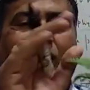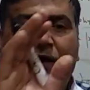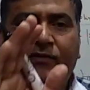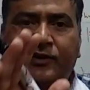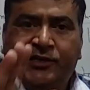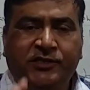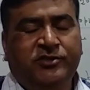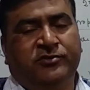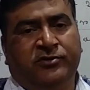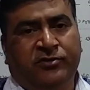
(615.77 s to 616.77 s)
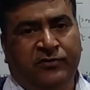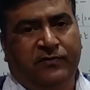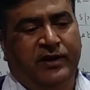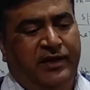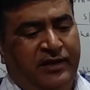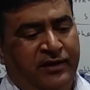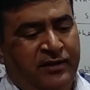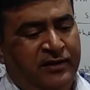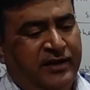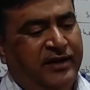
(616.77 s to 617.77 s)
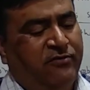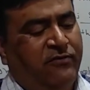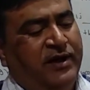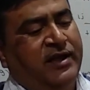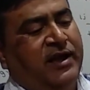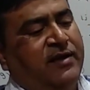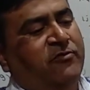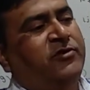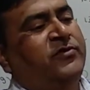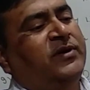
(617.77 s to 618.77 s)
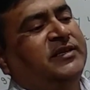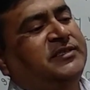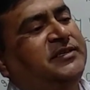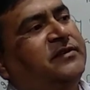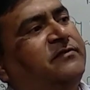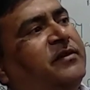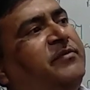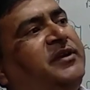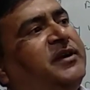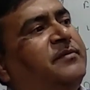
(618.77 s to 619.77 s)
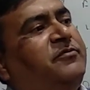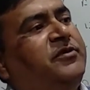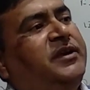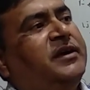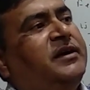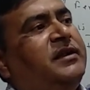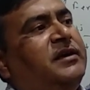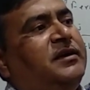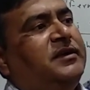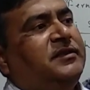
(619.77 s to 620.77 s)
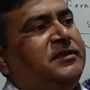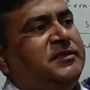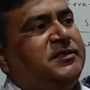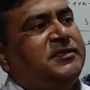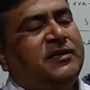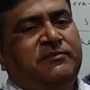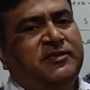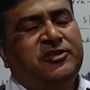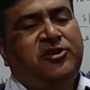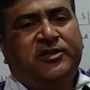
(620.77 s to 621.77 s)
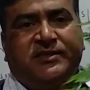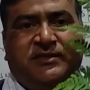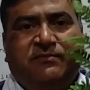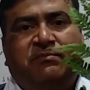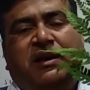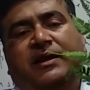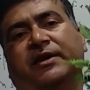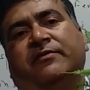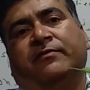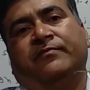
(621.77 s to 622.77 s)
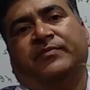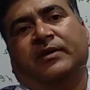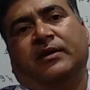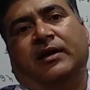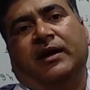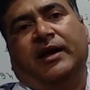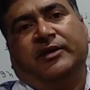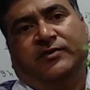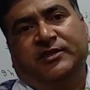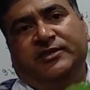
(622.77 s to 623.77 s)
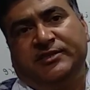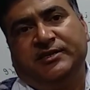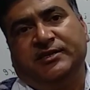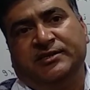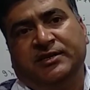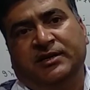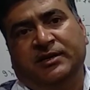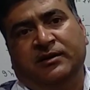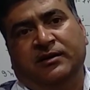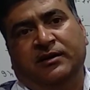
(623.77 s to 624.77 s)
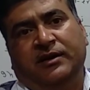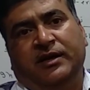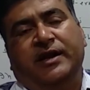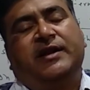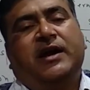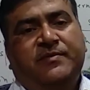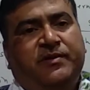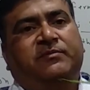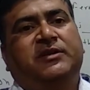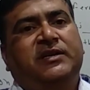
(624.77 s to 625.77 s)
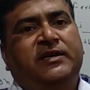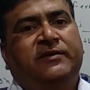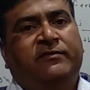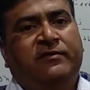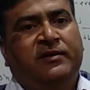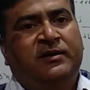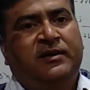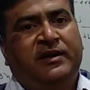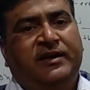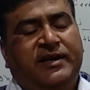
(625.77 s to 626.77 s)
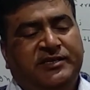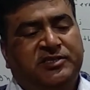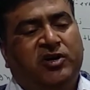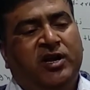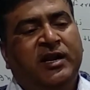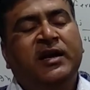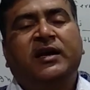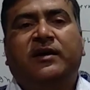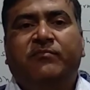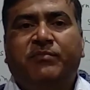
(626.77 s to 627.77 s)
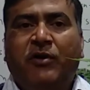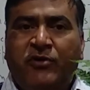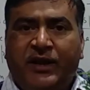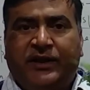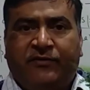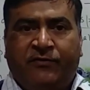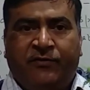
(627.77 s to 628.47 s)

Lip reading: I will teach you, don't worry, that why I am going to consider from here up to here. This is not the simple leaf. Actually, this is a type of the leaf that is called compound leaf.